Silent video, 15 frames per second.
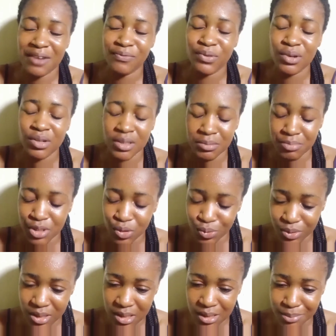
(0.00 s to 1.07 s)
that followed me
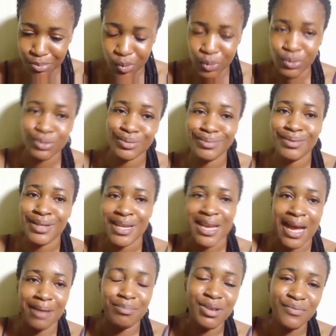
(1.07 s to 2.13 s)
to this month,
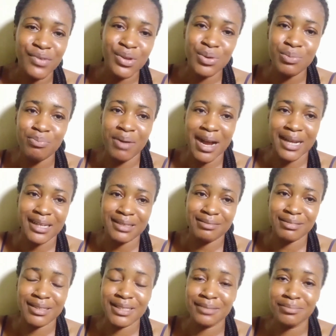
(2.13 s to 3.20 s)
I'm leaving you back
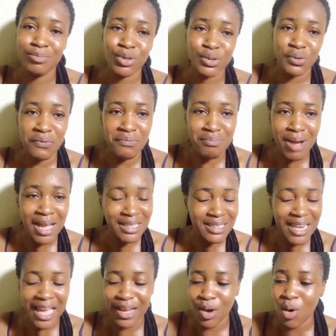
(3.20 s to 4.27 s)
in the month of March.
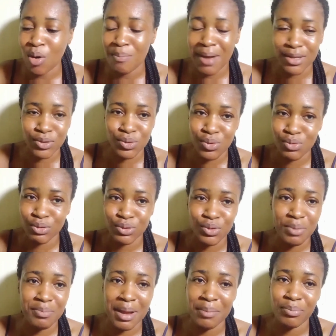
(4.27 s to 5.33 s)
Like, all my sorrows,
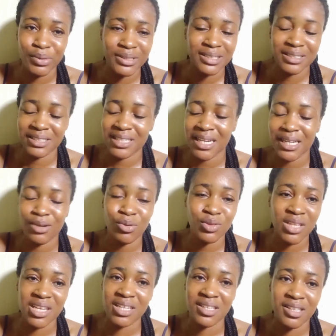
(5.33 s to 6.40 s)
all my bodies, they are all
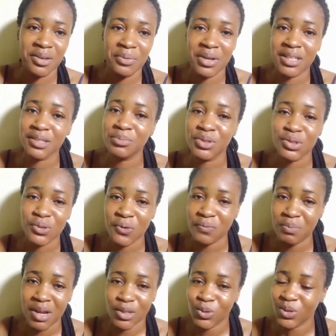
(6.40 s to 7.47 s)
taken away in the month
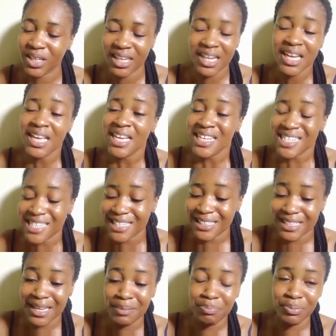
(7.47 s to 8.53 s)
of March, okay?
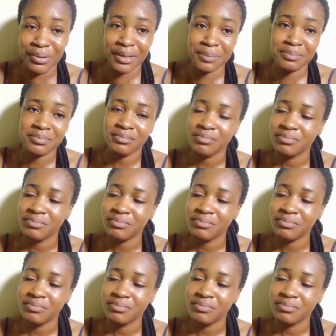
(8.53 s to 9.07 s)
This April,